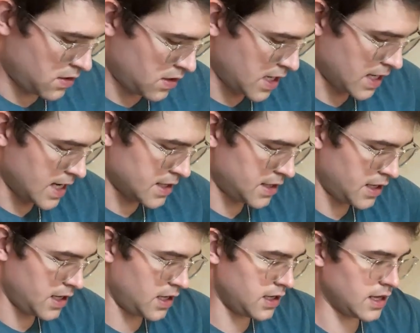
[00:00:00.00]
I got
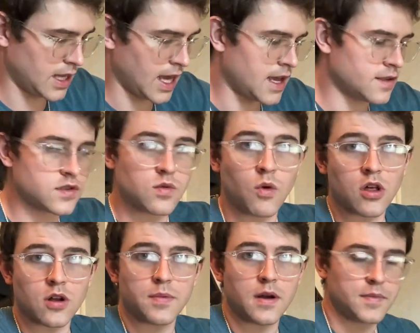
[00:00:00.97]
the Gates
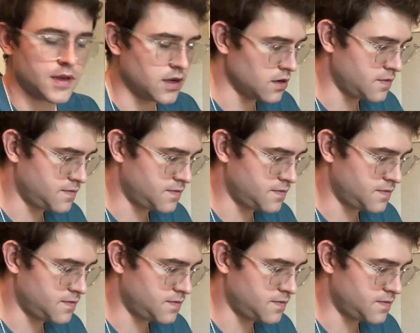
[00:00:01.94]
water pump here.